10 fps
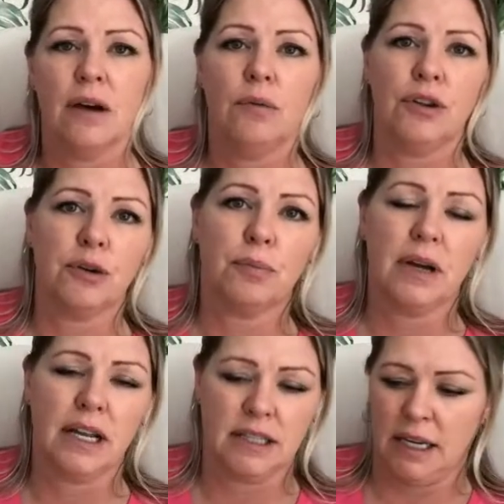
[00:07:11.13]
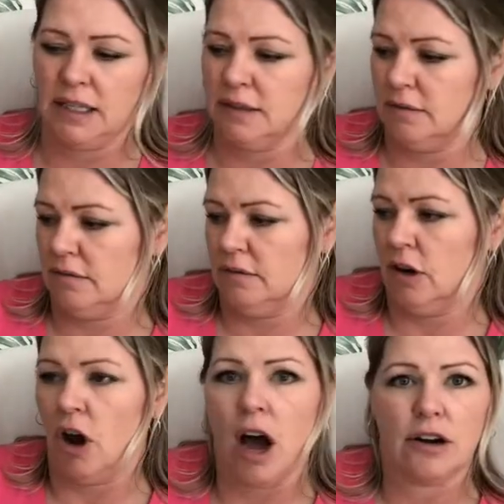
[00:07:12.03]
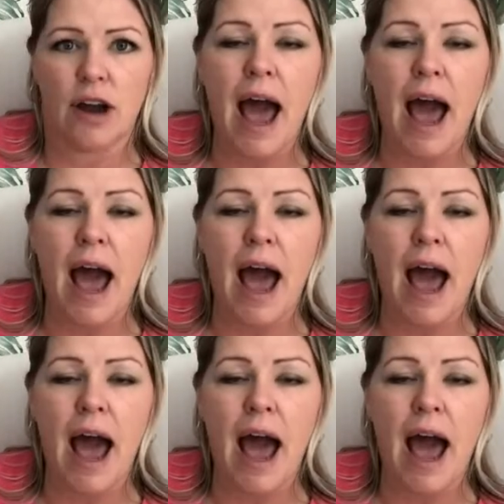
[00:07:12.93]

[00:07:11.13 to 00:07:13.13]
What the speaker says: well, they're not